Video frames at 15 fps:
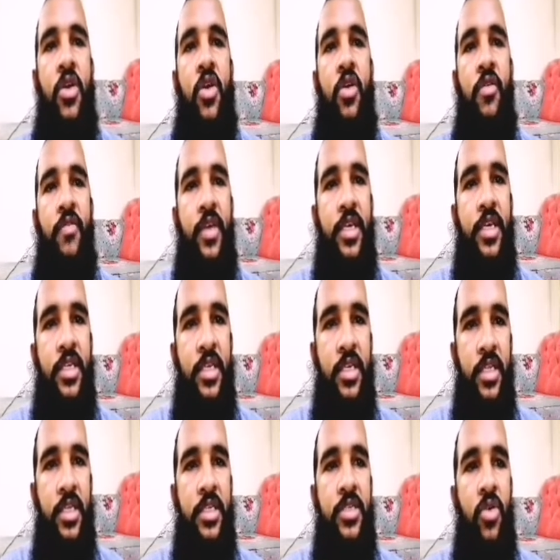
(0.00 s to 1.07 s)
of getting
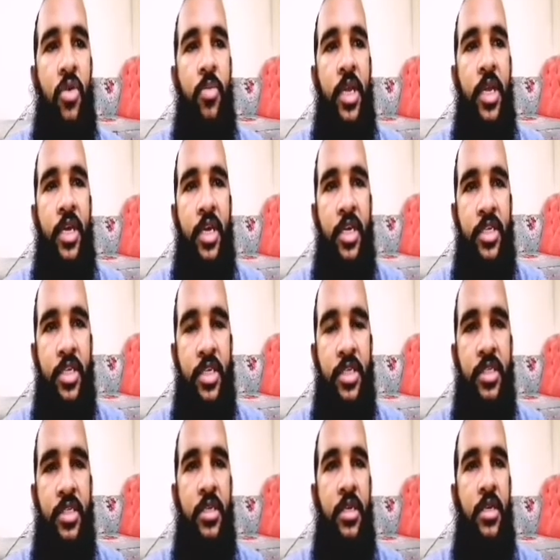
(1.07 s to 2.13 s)
these complications.